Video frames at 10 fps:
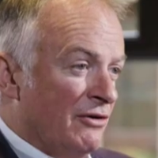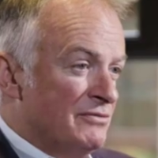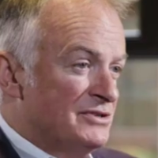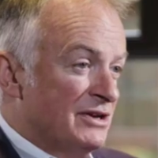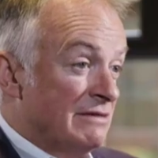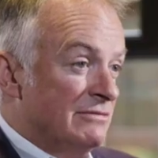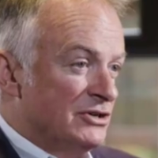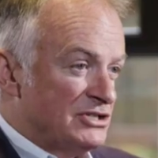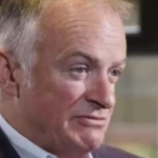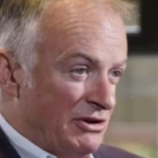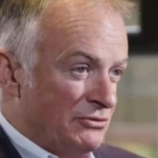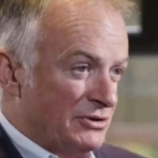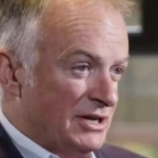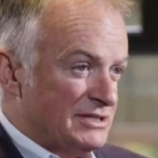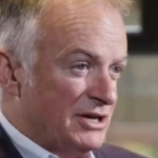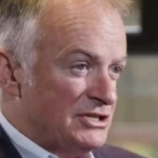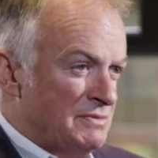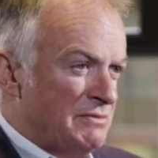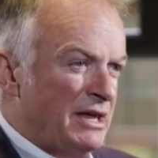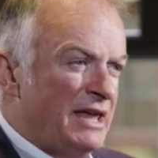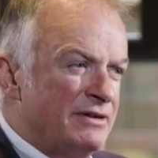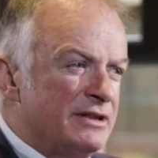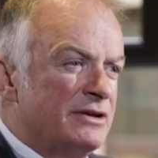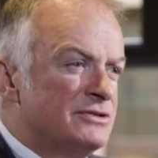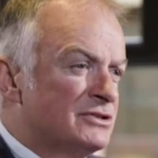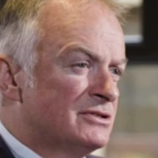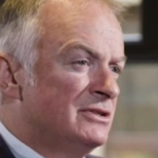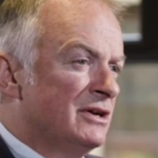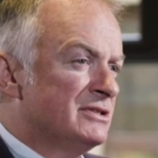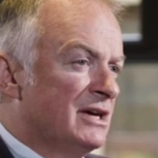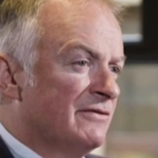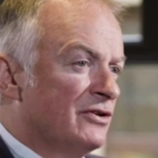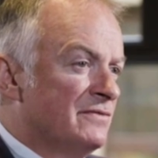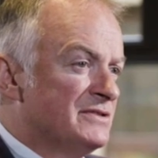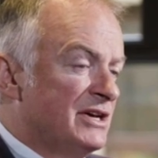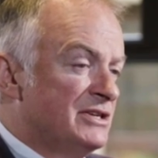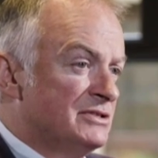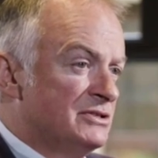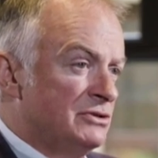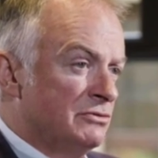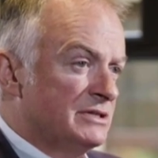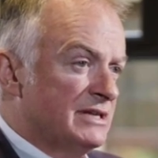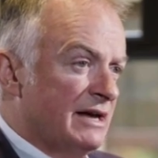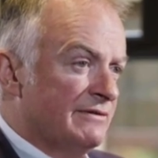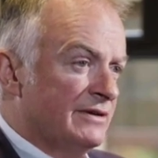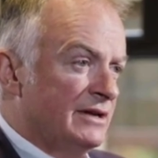obviously a commercially run organisation, but even in those tough conversations that you always have